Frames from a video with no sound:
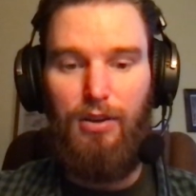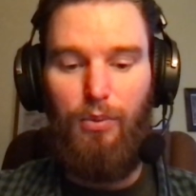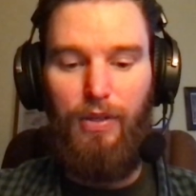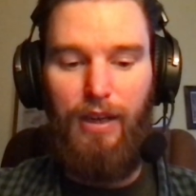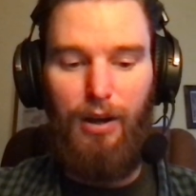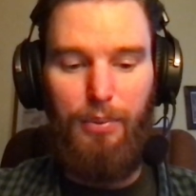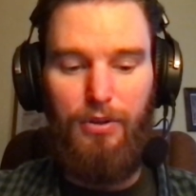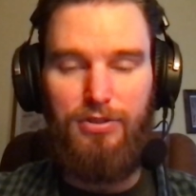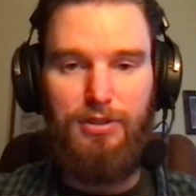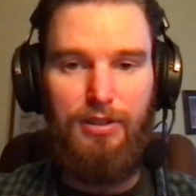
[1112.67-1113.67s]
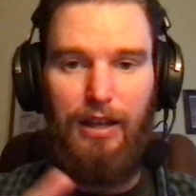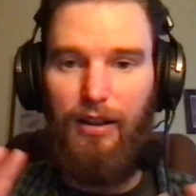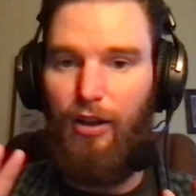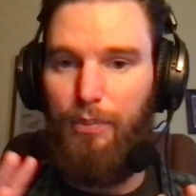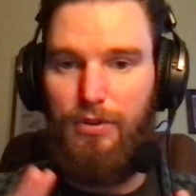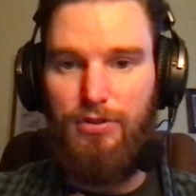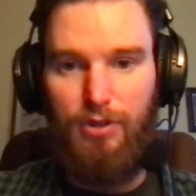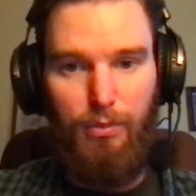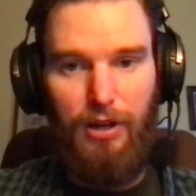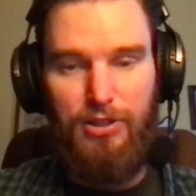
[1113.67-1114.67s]
when they are posted. That'll help you
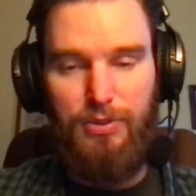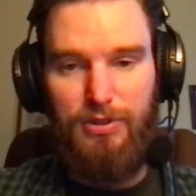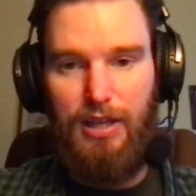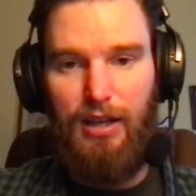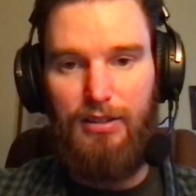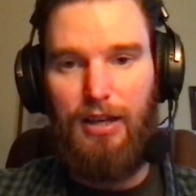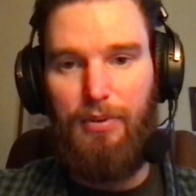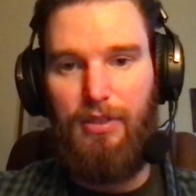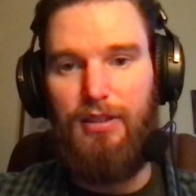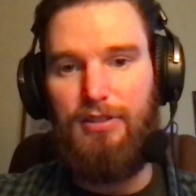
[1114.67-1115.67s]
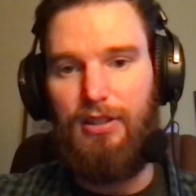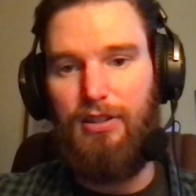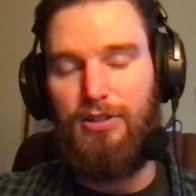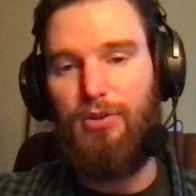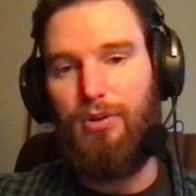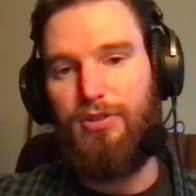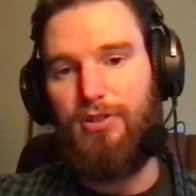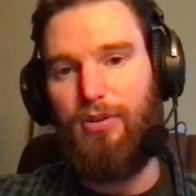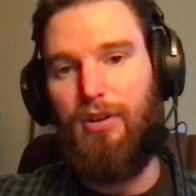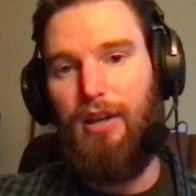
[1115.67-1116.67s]
so much with staying on top of things in this course.
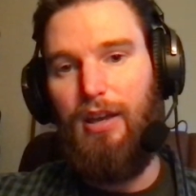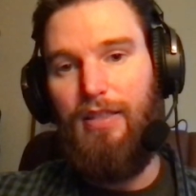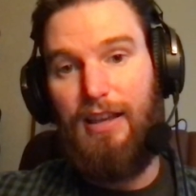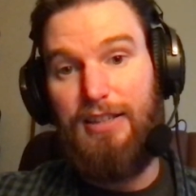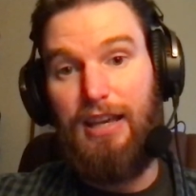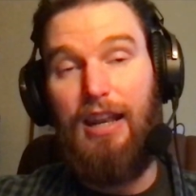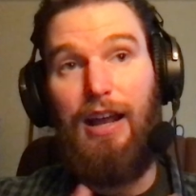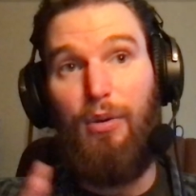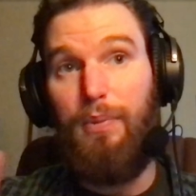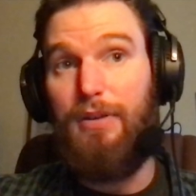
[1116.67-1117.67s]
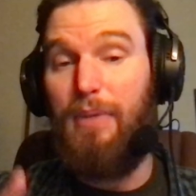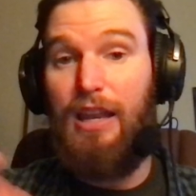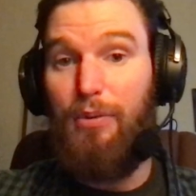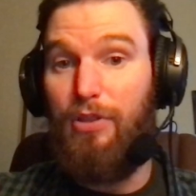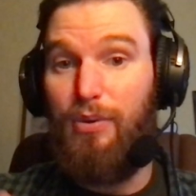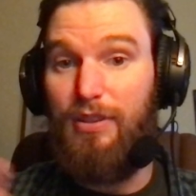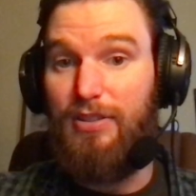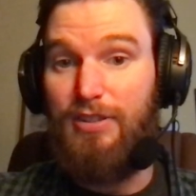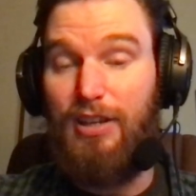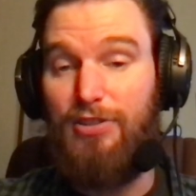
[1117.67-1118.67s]
So thanks again, and I will be meeting with you at
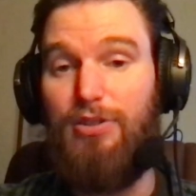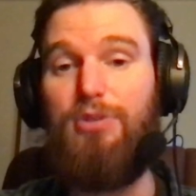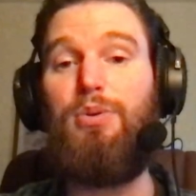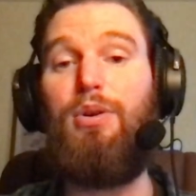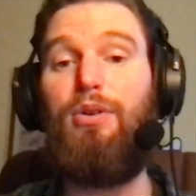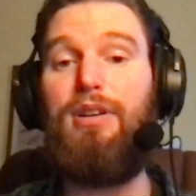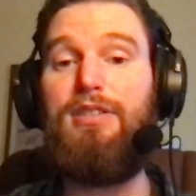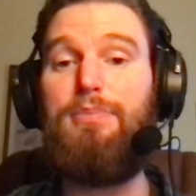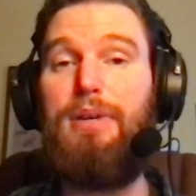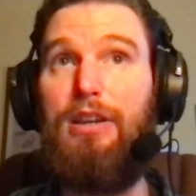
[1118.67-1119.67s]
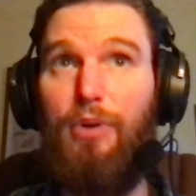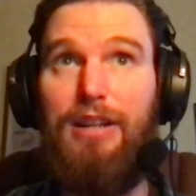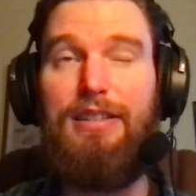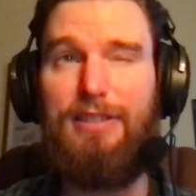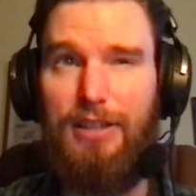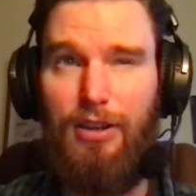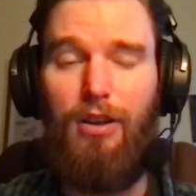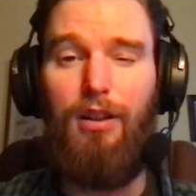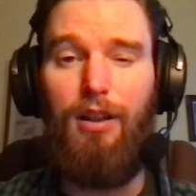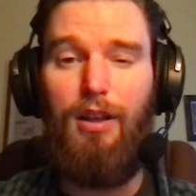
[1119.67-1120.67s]
this stage too. So it'll be great to see
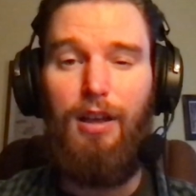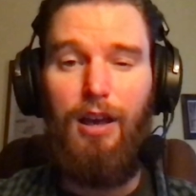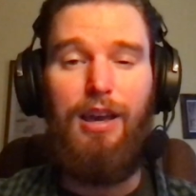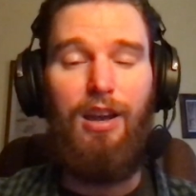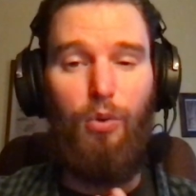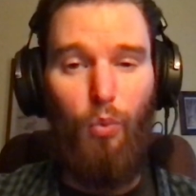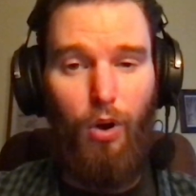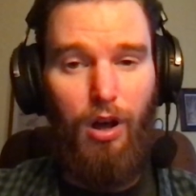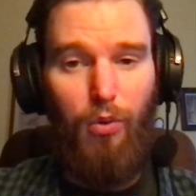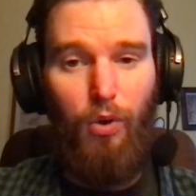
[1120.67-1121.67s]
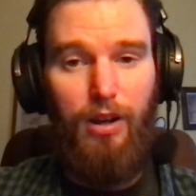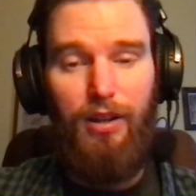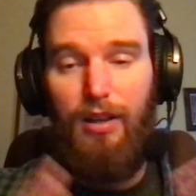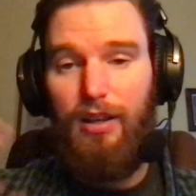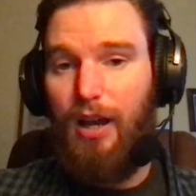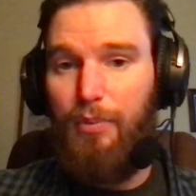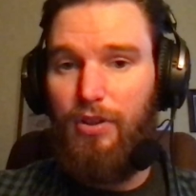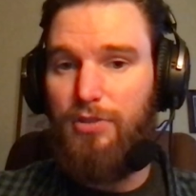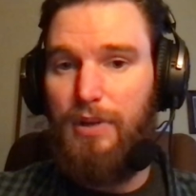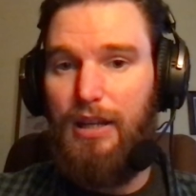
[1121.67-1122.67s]
y'all again one-on-one. Come to
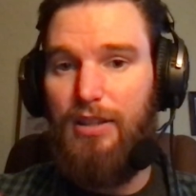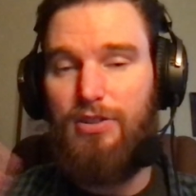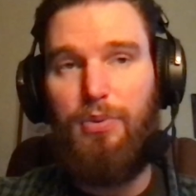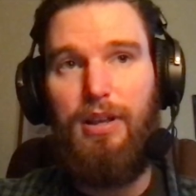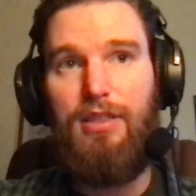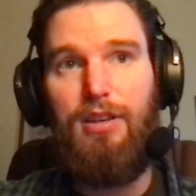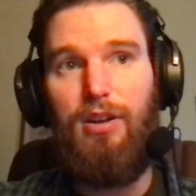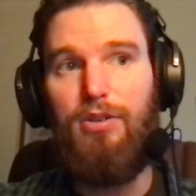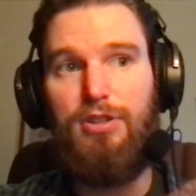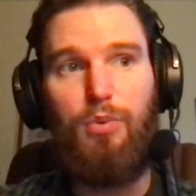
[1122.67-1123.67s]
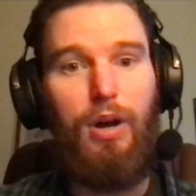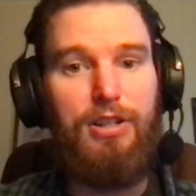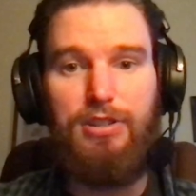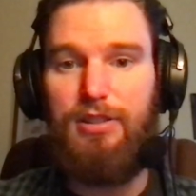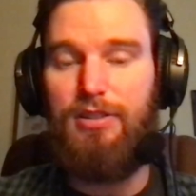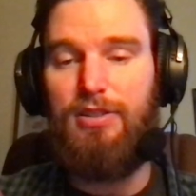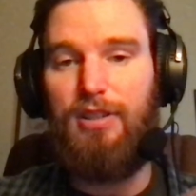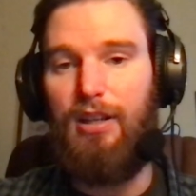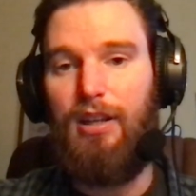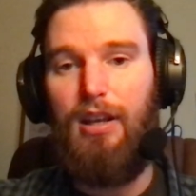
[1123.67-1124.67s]
those meetings with some questions,
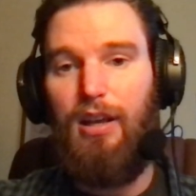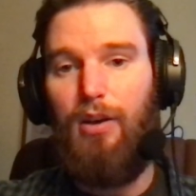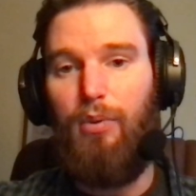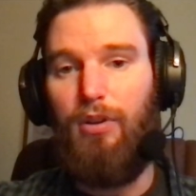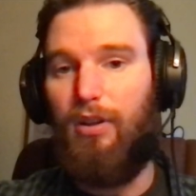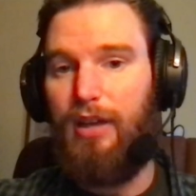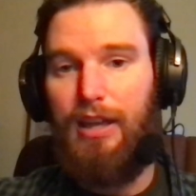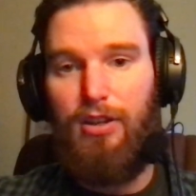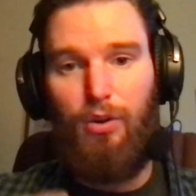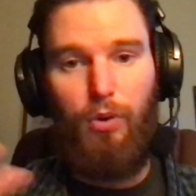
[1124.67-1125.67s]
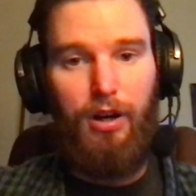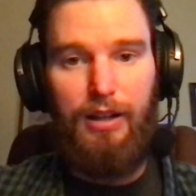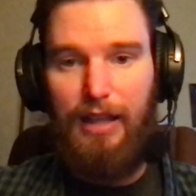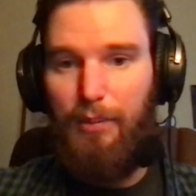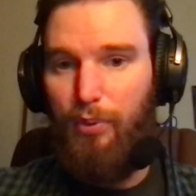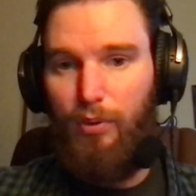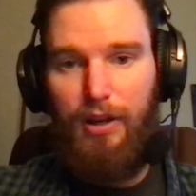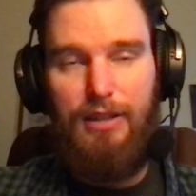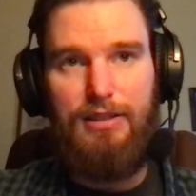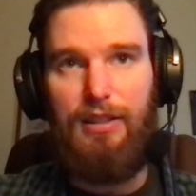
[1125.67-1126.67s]
and we'll look at your work at that
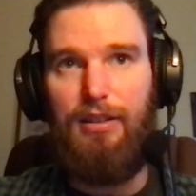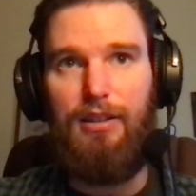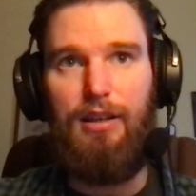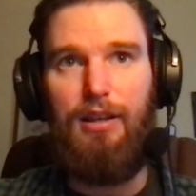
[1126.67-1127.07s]
point, and